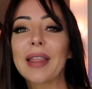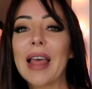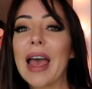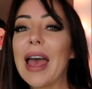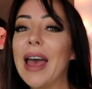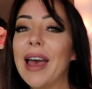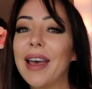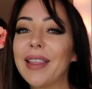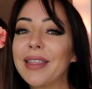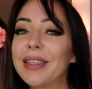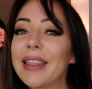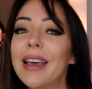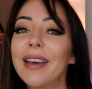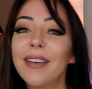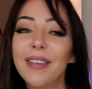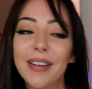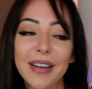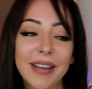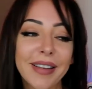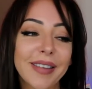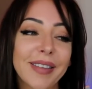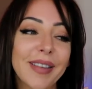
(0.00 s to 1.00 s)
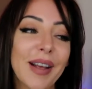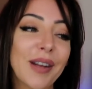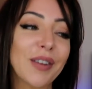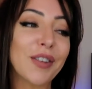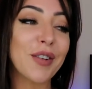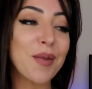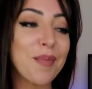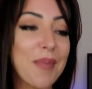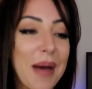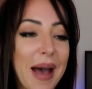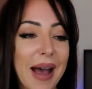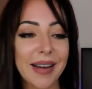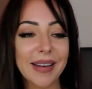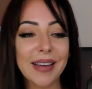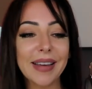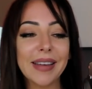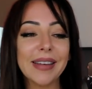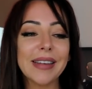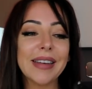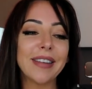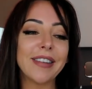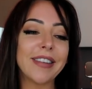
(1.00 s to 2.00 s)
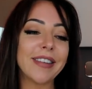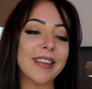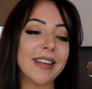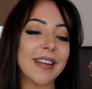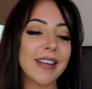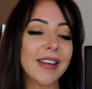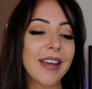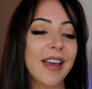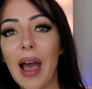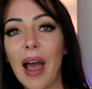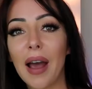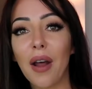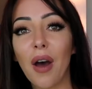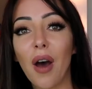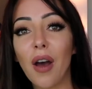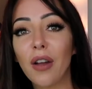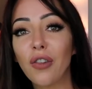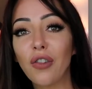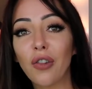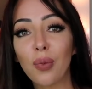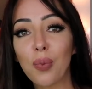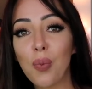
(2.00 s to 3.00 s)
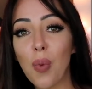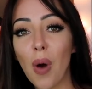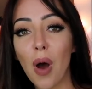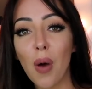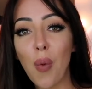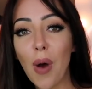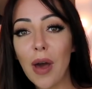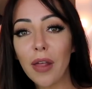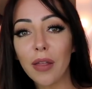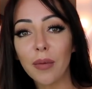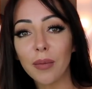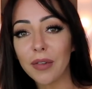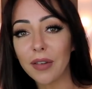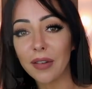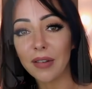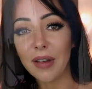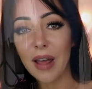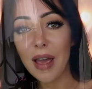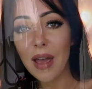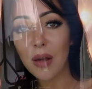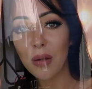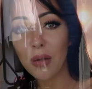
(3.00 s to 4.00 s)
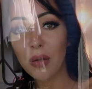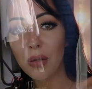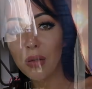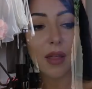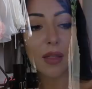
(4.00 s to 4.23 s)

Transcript: They're in such a bad condition, and I wear them to death.